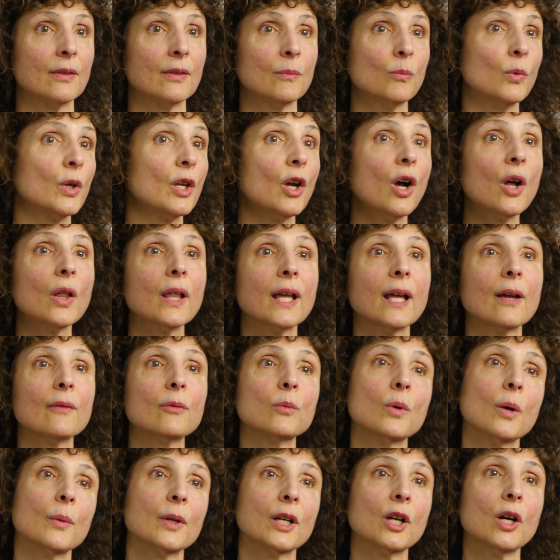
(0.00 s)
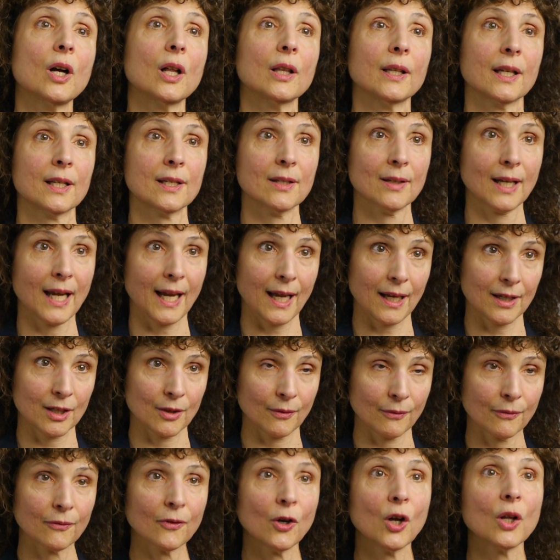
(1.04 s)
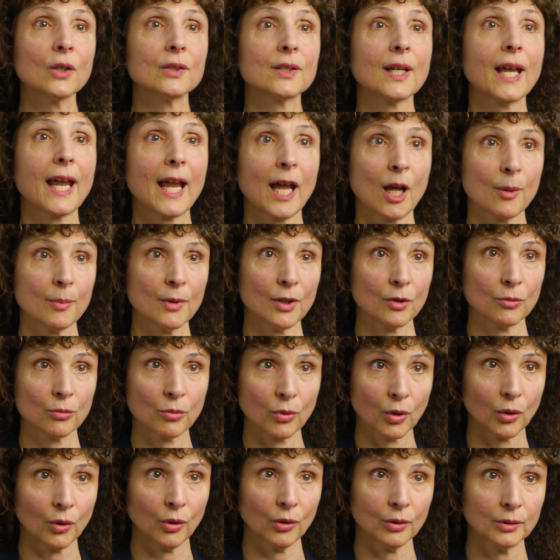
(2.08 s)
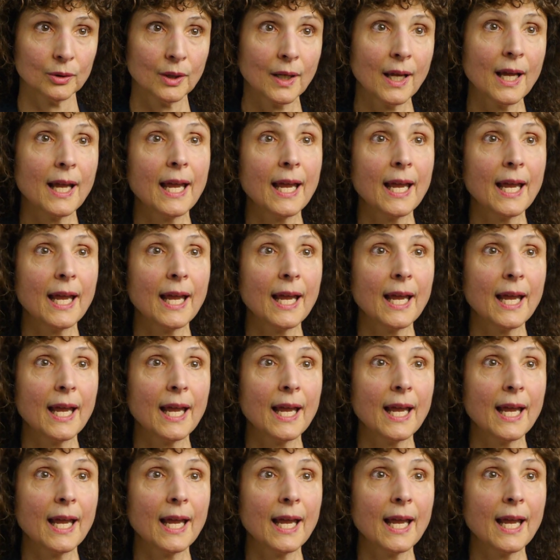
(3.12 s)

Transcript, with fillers: We all have what we call a de default habit role.